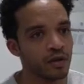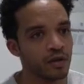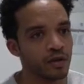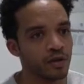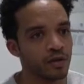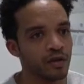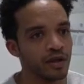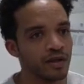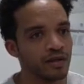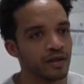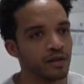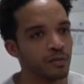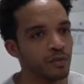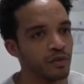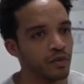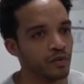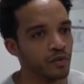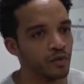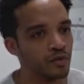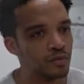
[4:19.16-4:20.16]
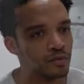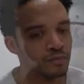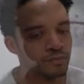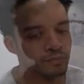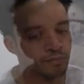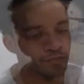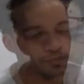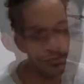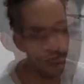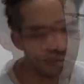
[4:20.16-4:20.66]
connecting point.
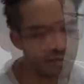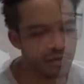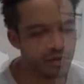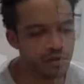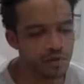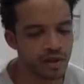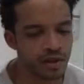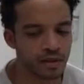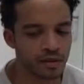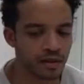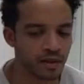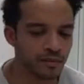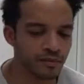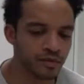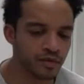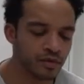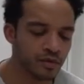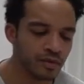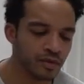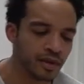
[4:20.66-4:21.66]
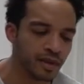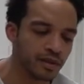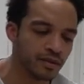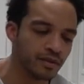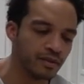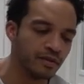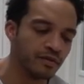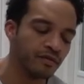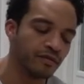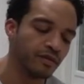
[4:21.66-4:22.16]
Yes, it's obvious that I'm sure
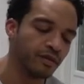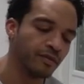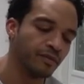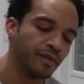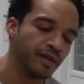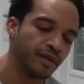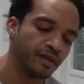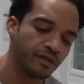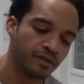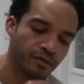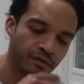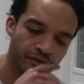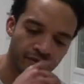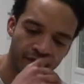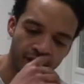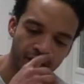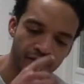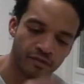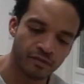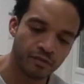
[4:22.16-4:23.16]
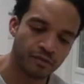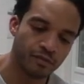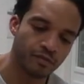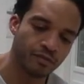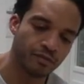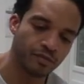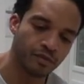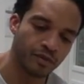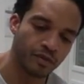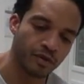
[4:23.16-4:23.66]
that if he makes 5
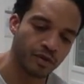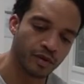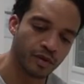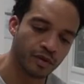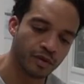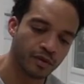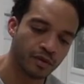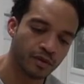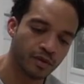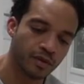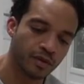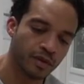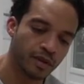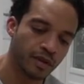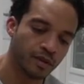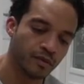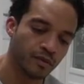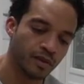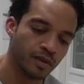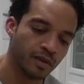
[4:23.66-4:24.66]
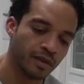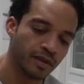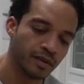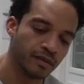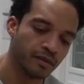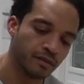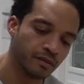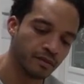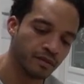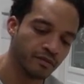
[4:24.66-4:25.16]
products, it will get
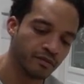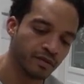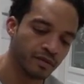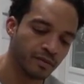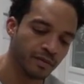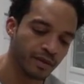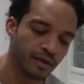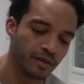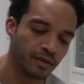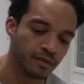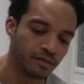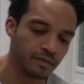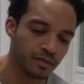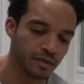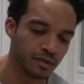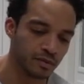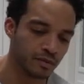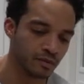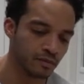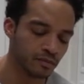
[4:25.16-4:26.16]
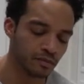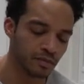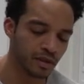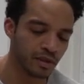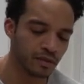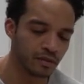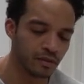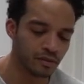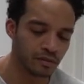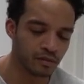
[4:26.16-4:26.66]
even better, so I
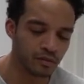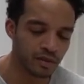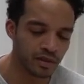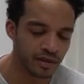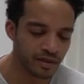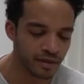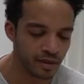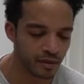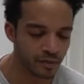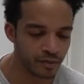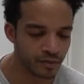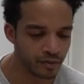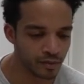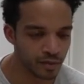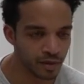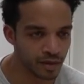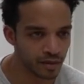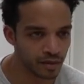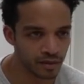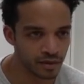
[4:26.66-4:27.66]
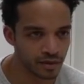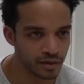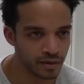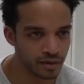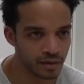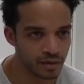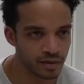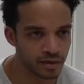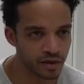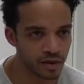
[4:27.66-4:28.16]
don't really doubt about these
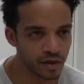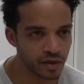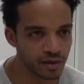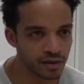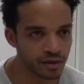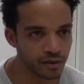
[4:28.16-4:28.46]
skills